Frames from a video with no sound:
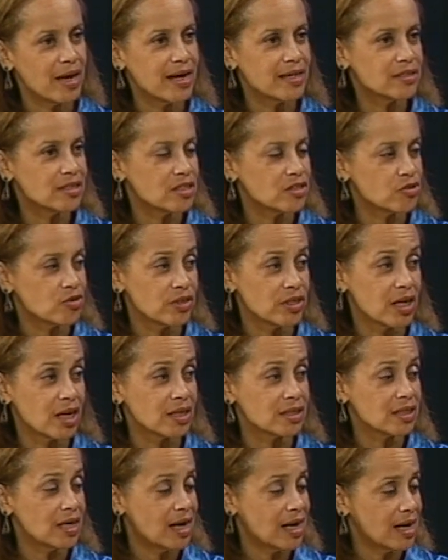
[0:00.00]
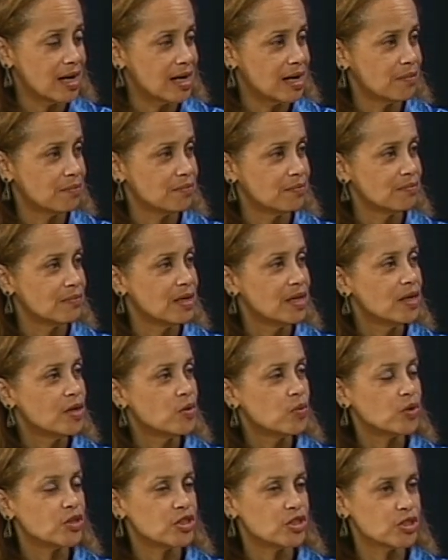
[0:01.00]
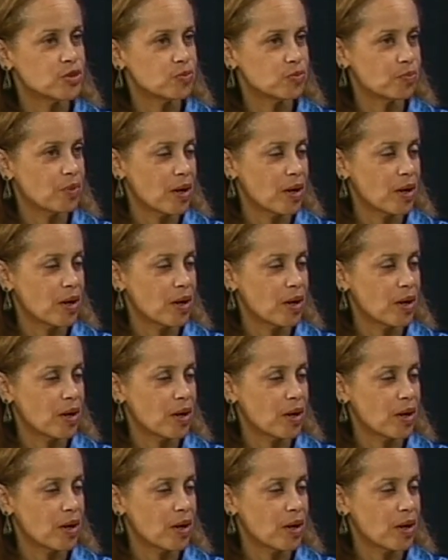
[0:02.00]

Ancestry.com, which is